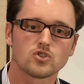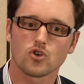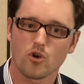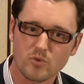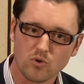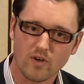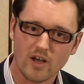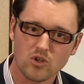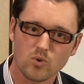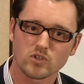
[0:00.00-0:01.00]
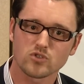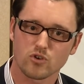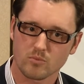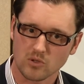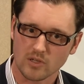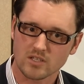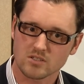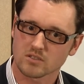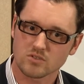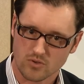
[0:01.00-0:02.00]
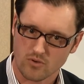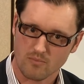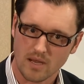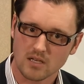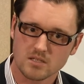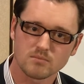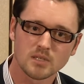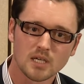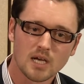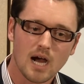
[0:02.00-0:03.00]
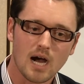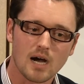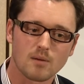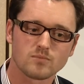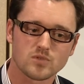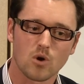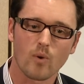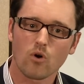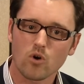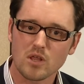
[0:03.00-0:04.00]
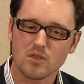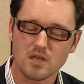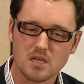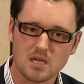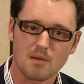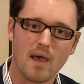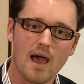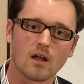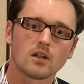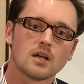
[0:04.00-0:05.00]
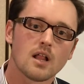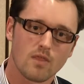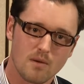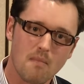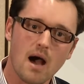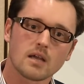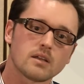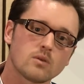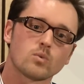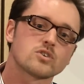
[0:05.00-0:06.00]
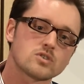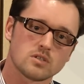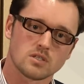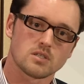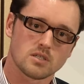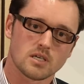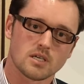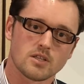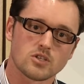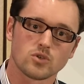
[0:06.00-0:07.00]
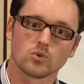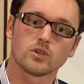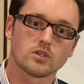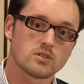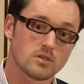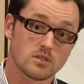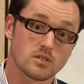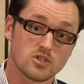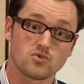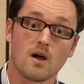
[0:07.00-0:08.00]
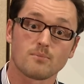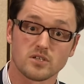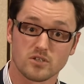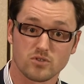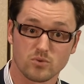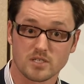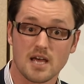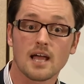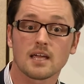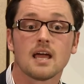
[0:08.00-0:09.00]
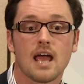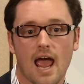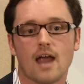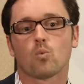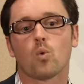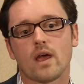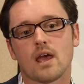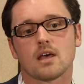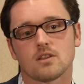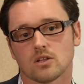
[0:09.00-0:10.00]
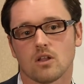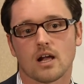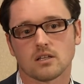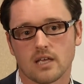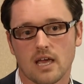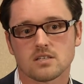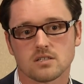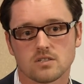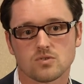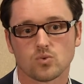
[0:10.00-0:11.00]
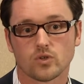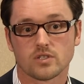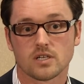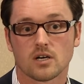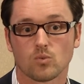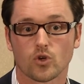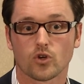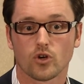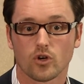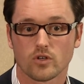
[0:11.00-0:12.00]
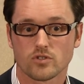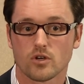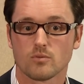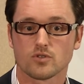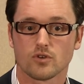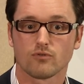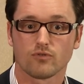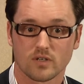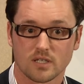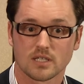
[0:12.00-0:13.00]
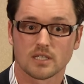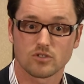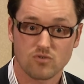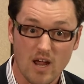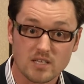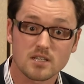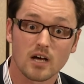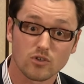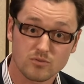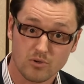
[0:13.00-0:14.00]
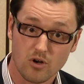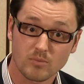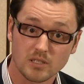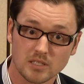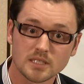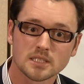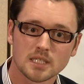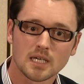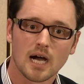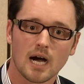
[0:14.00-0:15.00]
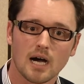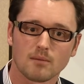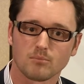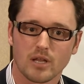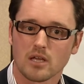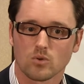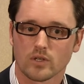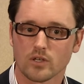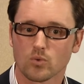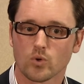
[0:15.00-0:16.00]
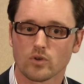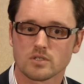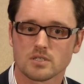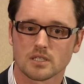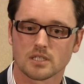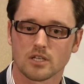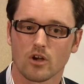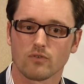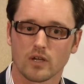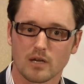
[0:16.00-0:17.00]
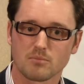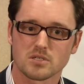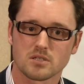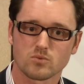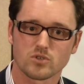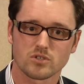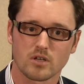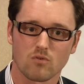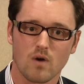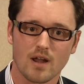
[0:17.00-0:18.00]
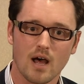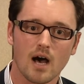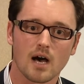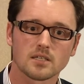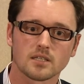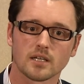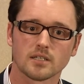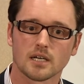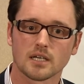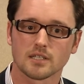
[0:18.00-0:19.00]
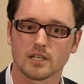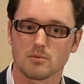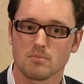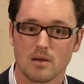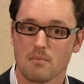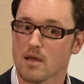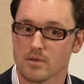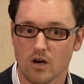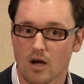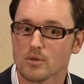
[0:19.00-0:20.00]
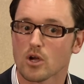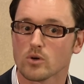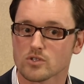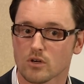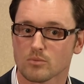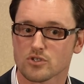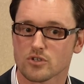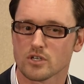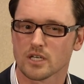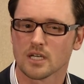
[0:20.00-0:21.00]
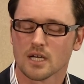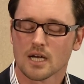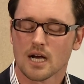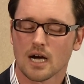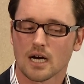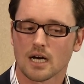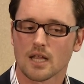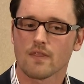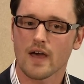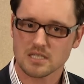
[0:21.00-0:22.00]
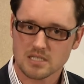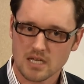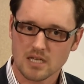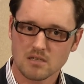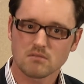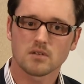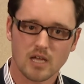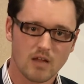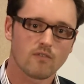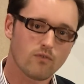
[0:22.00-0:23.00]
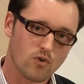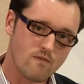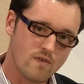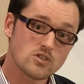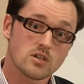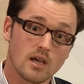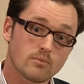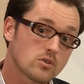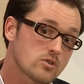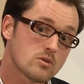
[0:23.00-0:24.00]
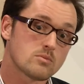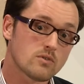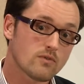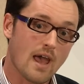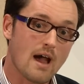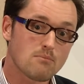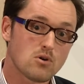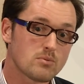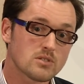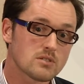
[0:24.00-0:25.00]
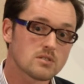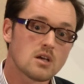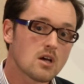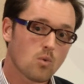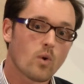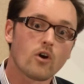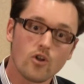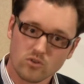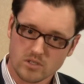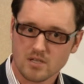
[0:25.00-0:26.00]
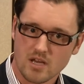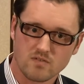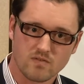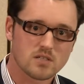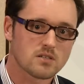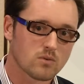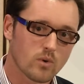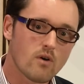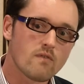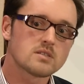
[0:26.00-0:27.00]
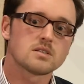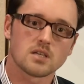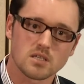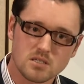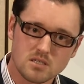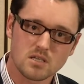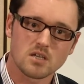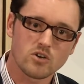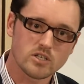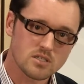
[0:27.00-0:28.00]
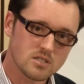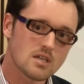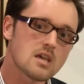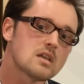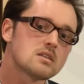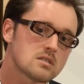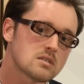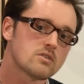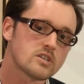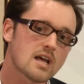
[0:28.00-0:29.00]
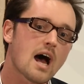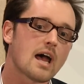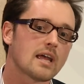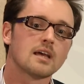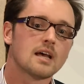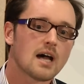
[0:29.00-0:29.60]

terminal value and terminal exit sort of mechanism. Um, so we're already thinking about the market in which that, uh, that you're looking to, to disrupt and to attack, and where the likely exits would, uh, would occur in terms of uh, trade sales predominantly. Um, but equally, you wouldn't, uh, you know, if you get a business which is going to run hard, then, uh, then, then maybe an IPO is an opportunity. Uh, that said, for adventure capital in terms of our purposes, we're an early stage investor. We're investing at Series C to Series A.